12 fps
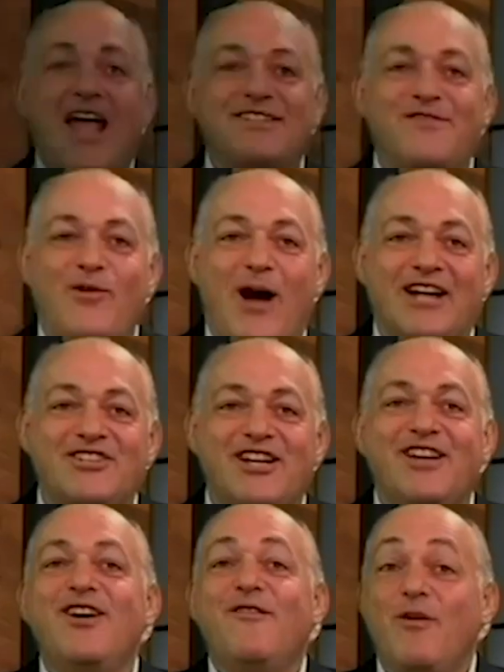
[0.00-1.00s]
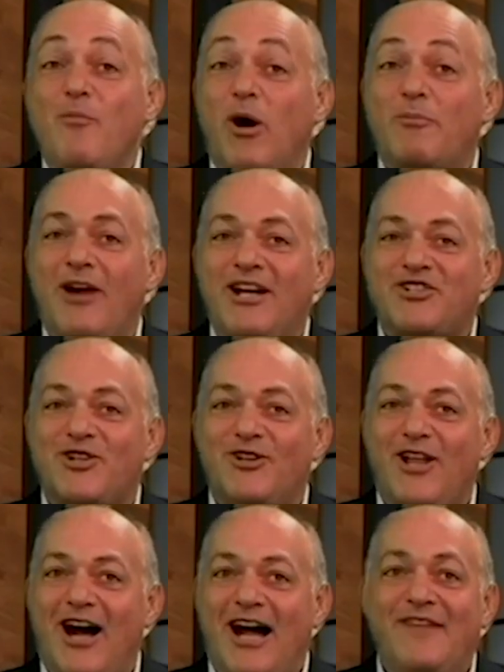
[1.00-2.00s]
Thanks for watching. For more Brad
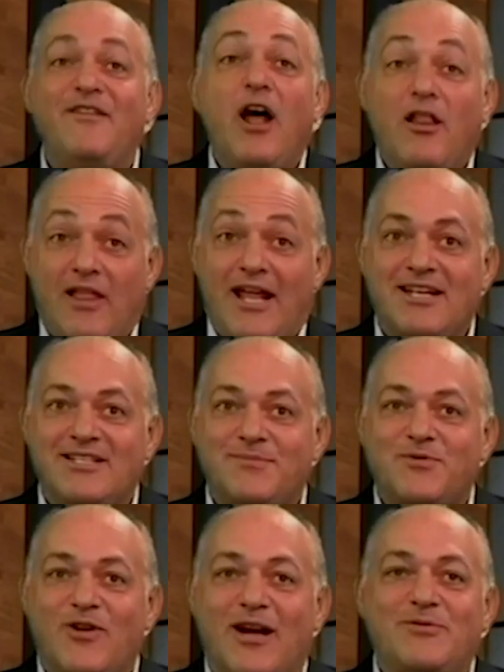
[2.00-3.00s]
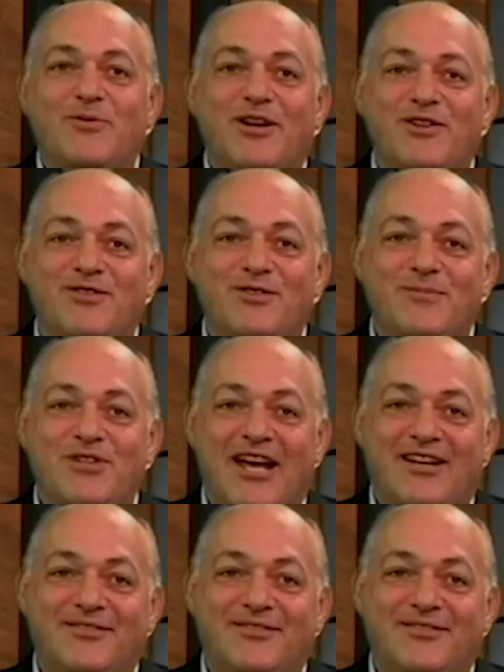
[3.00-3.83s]
Show Live, like and subscribe to our YouTube